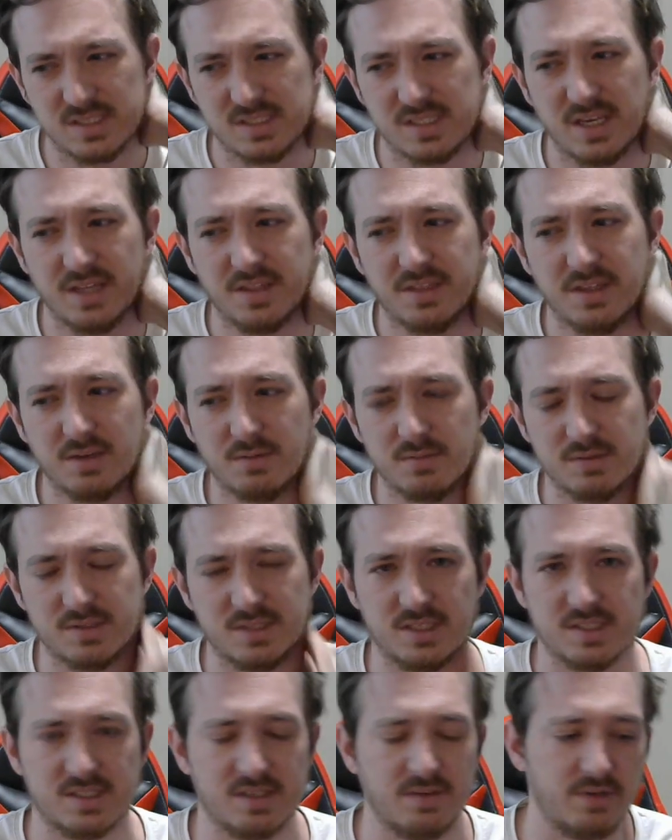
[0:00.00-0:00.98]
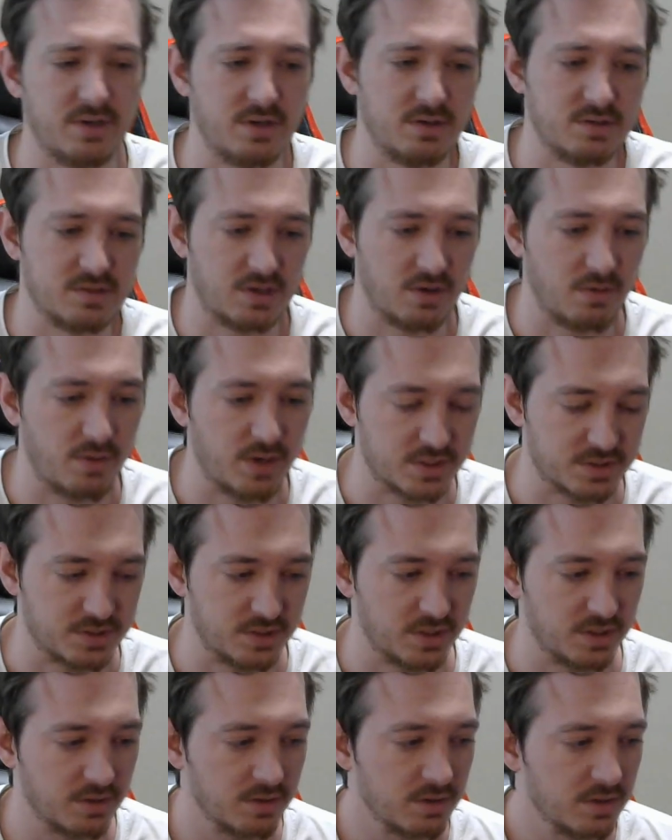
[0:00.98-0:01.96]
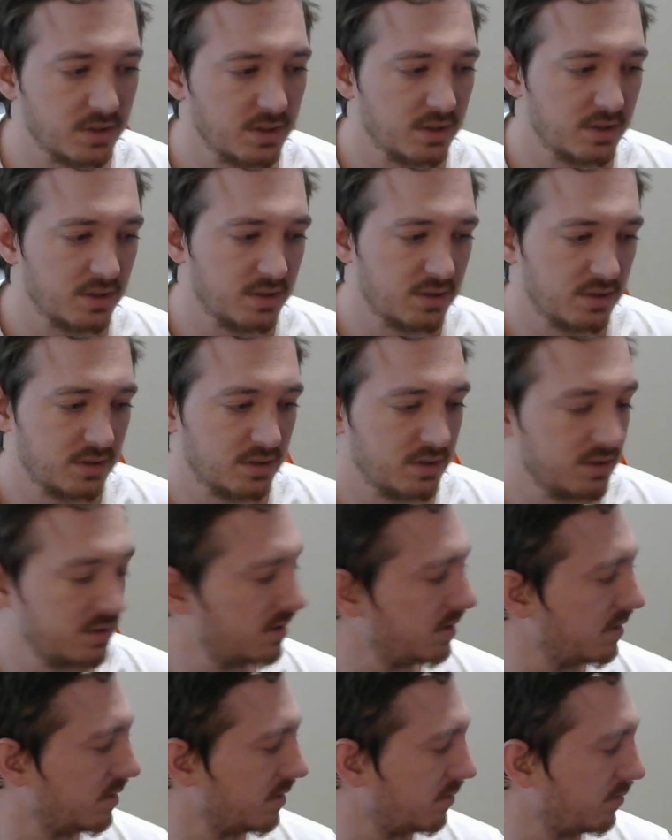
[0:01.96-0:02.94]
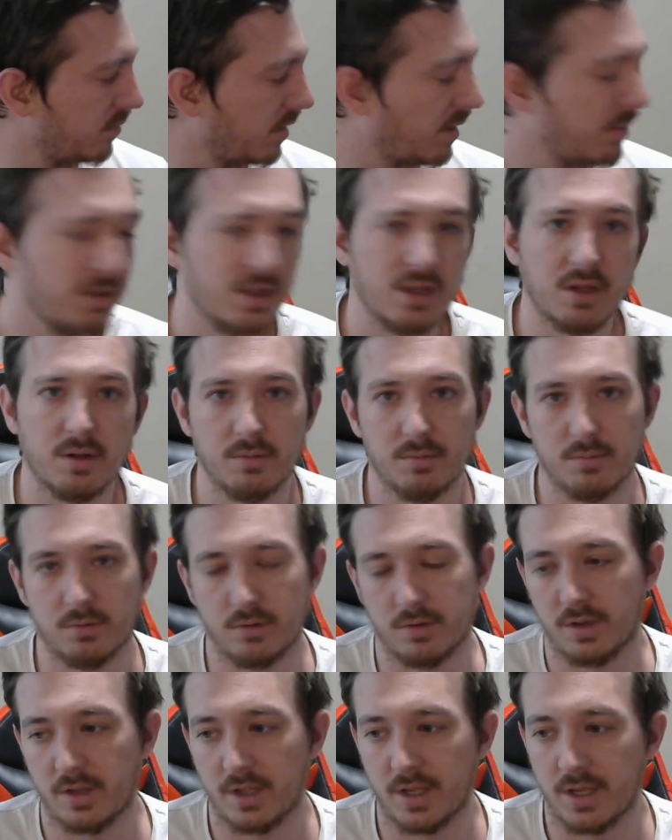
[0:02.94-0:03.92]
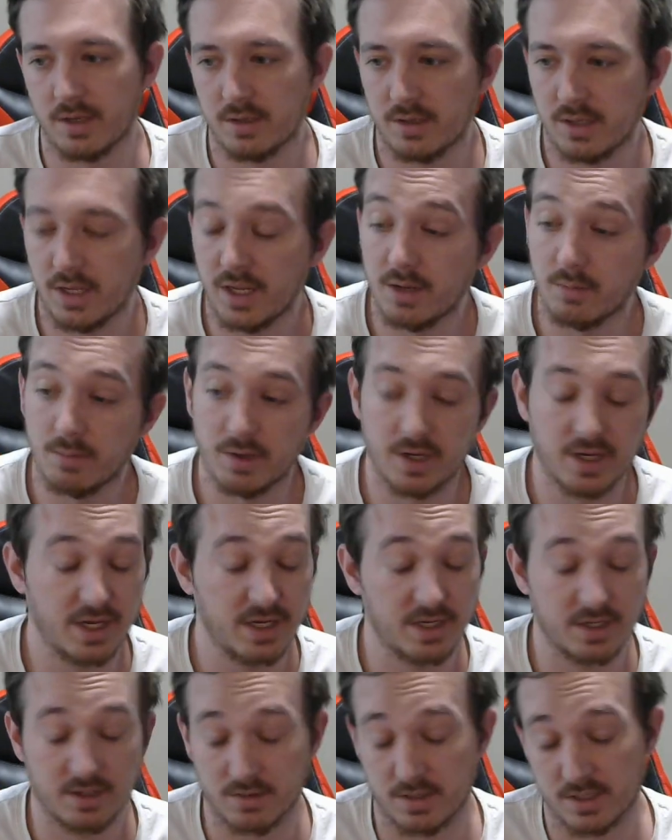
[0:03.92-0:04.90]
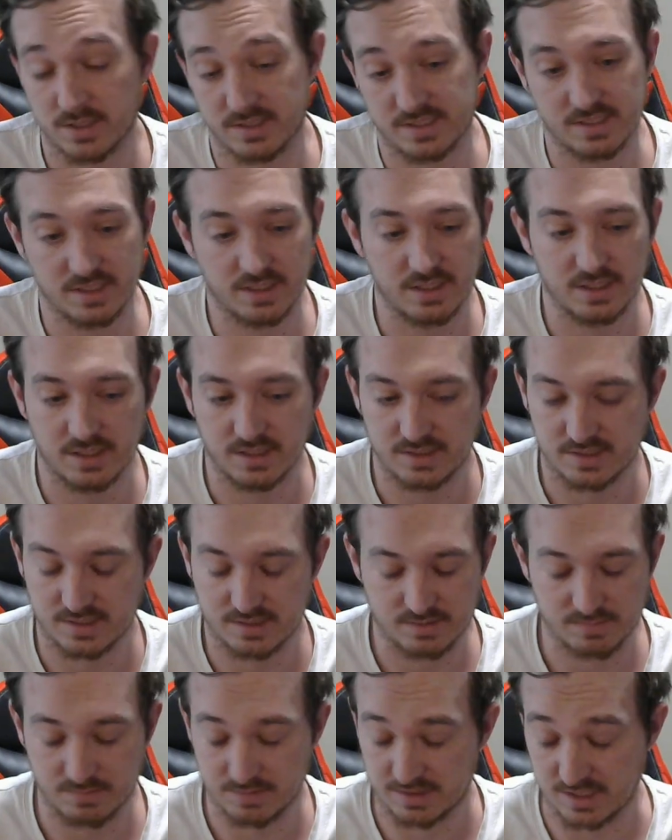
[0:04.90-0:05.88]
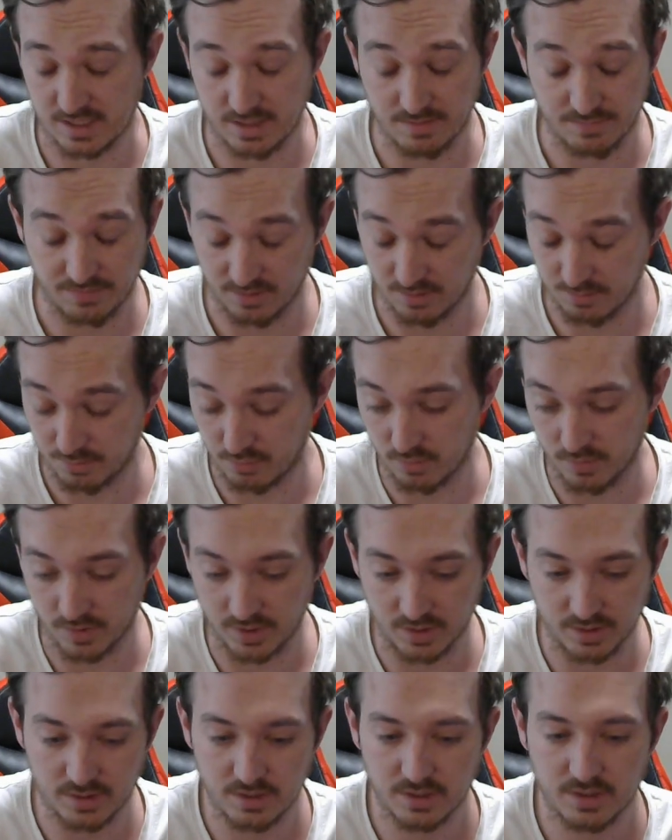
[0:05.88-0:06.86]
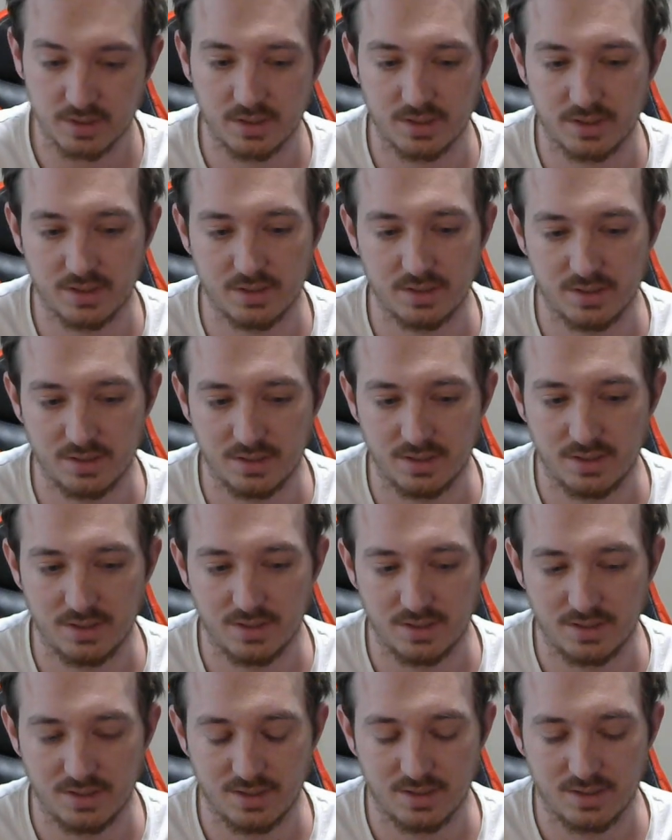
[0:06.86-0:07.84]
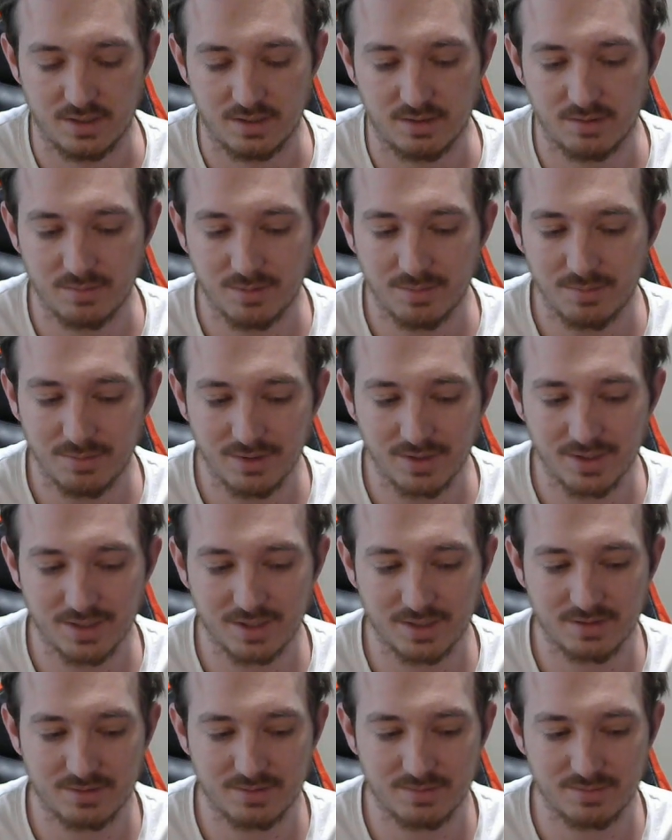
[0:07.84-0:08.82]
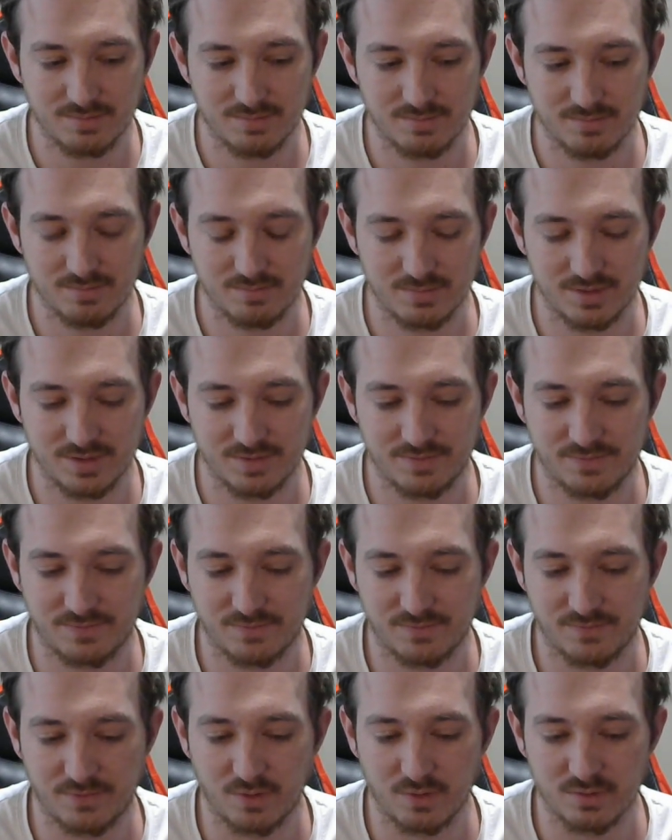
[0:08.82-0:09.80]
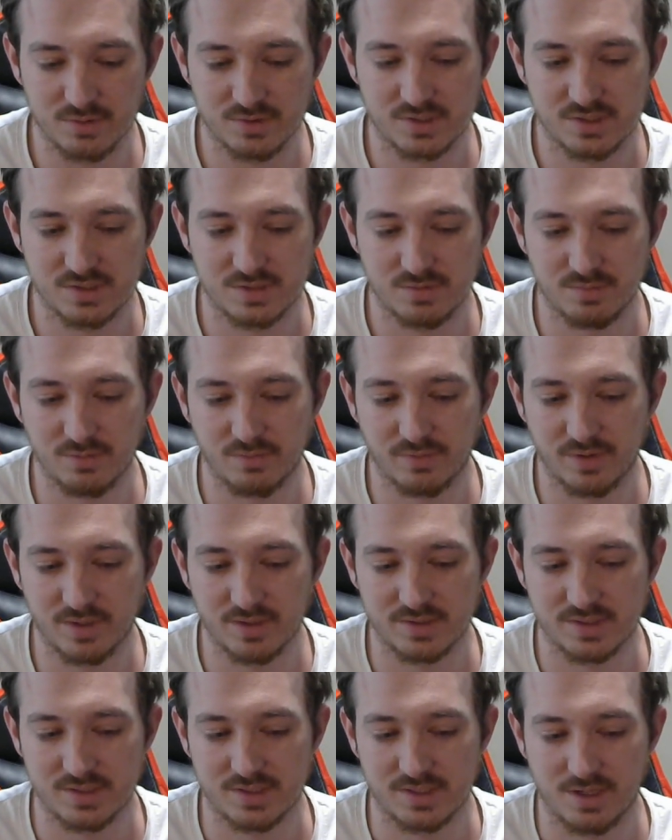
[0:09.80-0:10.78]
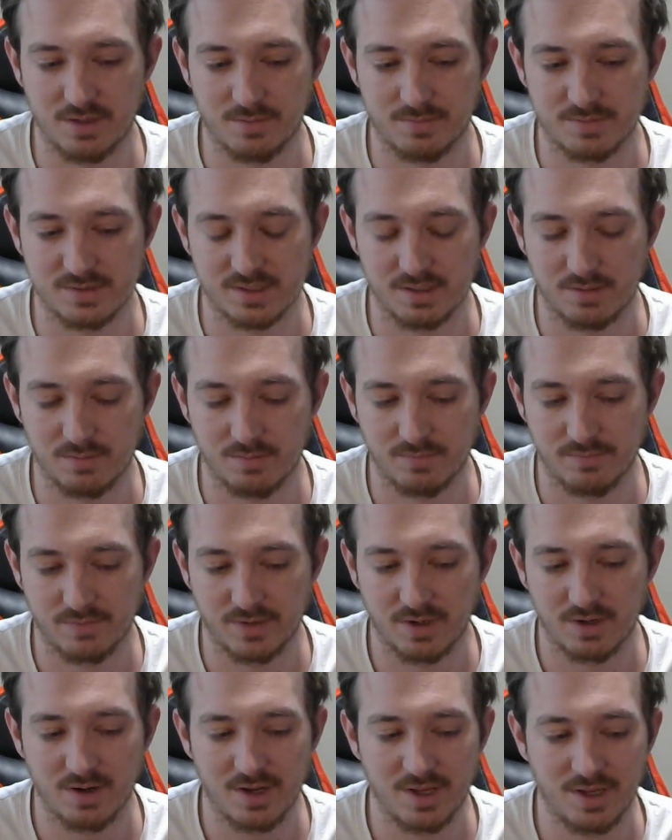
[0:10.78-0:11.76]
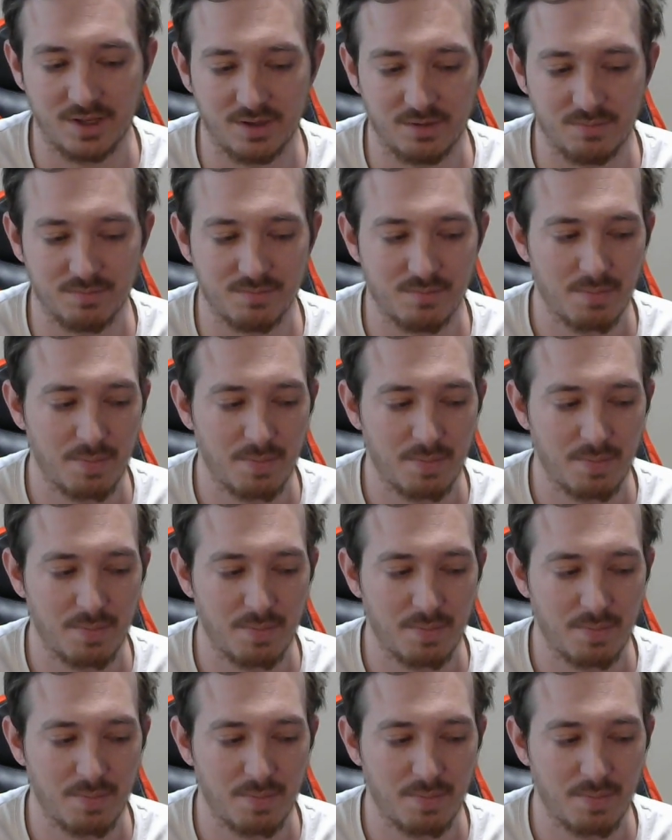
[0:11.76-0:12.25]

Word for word: I think it was like seven years ago actually. Maybe a little bit more than that. Anyway, I digress. Uh, that's aside from the point. Remember, like, my first move out steps, they were very,